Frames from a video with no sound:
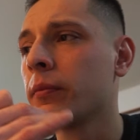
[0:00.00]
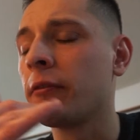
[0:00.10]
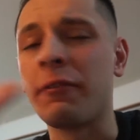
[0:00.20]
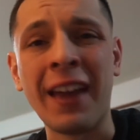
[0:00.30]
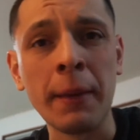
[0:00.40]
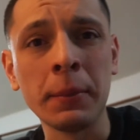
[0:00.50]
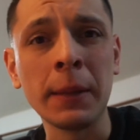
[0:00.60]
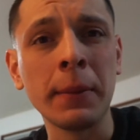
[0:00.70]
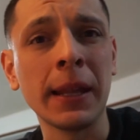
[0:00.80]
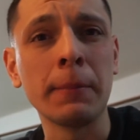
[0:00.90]

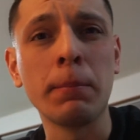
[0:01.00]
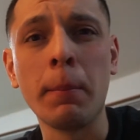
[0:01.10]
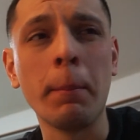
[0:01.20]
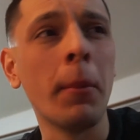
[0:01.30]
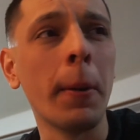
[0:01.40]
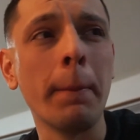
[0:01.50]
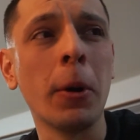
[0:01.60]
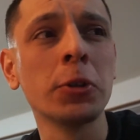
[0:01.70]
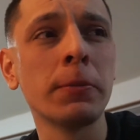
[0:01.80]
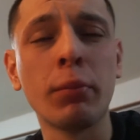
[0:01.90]
family, mainly,
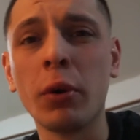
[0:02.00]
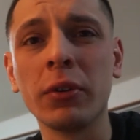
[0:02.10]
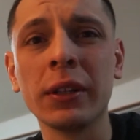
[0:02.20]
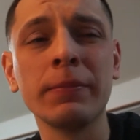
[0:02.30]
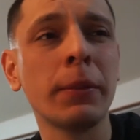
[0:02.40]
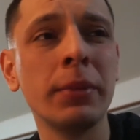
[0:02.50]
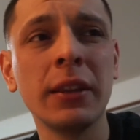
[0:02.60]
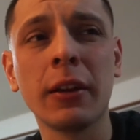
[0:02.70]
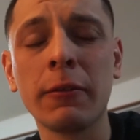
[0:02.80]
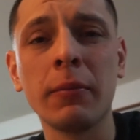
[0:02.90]
most importantly, to
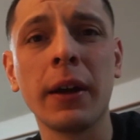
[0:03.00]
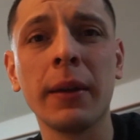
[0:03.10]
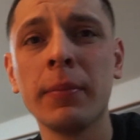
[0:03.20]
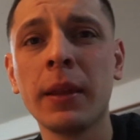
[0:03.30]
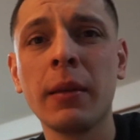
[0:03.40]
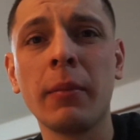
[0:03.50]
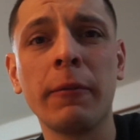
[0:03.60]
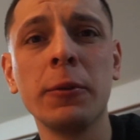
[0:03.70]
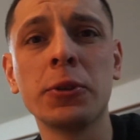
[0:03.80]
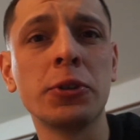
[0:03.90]
be there for my
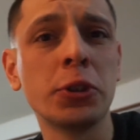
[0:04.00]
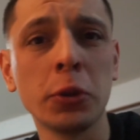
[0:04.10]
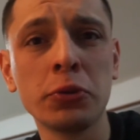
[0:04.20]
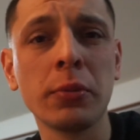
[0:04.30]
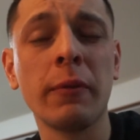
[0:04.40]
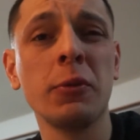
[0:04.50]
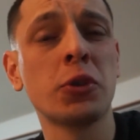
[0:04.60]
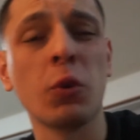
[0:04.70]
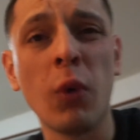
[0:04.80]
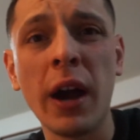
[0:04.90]
future children, my
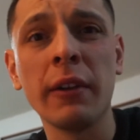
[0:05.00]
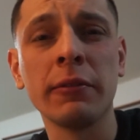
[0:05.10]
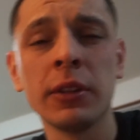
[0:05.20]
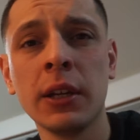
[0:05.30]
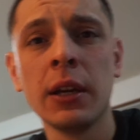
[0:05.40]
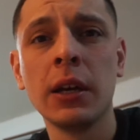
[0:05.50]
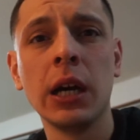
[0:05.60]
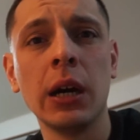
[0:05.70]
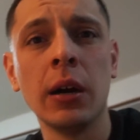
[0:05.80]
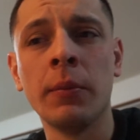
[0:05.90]
future wife,
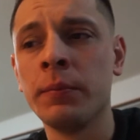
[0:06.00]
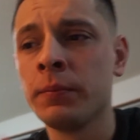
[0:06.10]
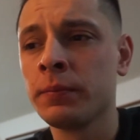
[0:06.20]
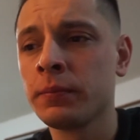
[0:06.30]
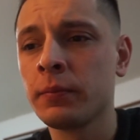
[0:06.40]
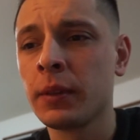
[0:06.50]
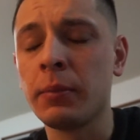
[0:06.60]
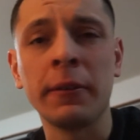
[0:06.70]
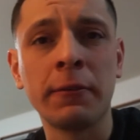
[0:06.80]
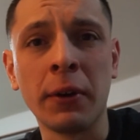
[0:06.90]

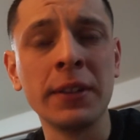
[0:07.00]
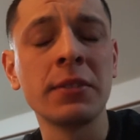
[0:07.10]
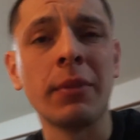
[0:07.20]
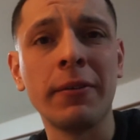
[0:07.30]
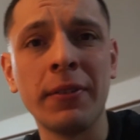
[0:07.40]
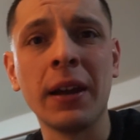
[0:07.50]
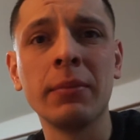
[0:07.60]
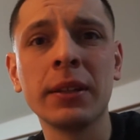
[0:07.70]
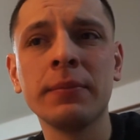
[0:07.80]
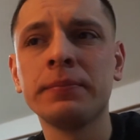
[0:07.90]
my friends and my
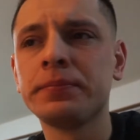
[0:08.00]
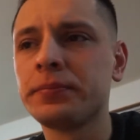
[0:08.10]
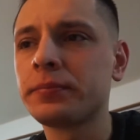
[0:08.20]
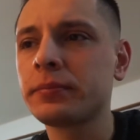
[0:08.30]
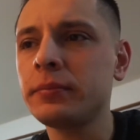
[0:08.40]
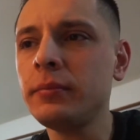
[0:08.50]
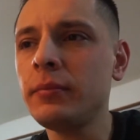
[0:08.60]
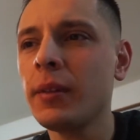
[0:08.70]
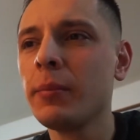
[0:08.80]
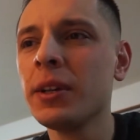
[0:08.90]
family.
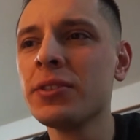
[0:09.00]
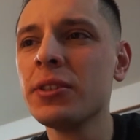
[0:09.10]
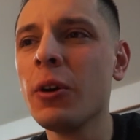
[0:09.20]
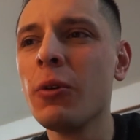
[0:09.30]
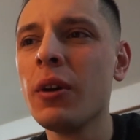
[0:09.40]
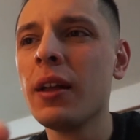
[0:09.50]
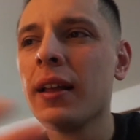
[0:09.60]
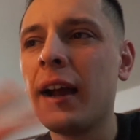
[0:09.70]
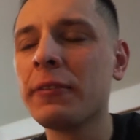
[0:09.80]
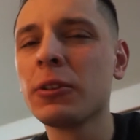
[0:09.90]
Because,
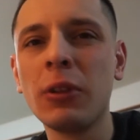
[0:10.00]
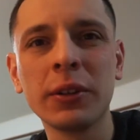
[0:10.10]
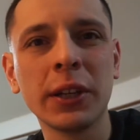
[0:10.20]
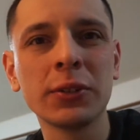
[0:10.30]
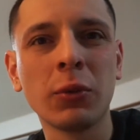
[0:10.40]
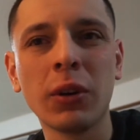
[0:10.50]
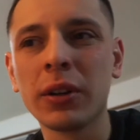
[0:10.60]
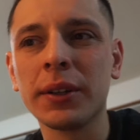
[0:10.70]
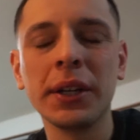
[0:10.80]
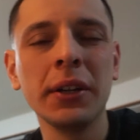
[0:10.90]
after long days of
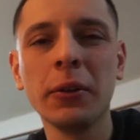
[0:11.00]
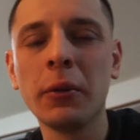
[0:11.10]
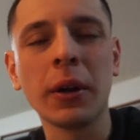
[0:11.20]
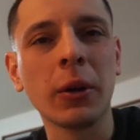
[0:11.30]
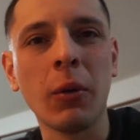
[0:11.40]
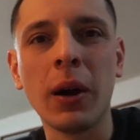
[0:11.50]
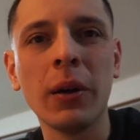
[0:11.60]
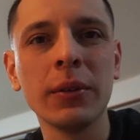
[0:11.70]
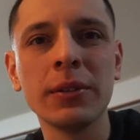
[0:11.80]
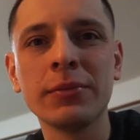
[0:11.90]
work, you don't want to go
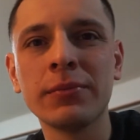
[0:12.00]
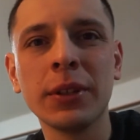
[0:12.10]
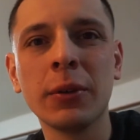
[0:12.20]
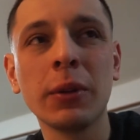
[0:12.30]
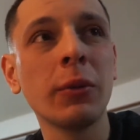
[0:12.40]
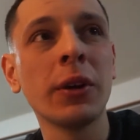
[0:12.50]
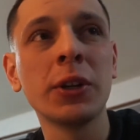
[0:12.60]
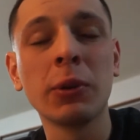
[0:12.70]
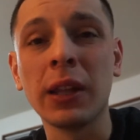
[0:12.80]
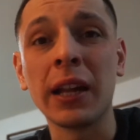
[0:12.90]
out, and you don't really want to
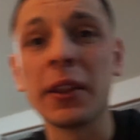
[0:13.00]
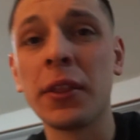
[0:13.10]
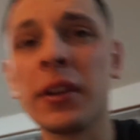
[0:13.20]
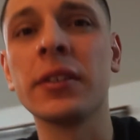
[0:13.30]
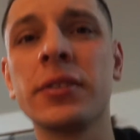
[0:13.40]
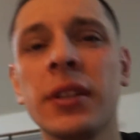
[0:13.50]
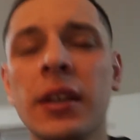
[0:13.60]
do a lot of things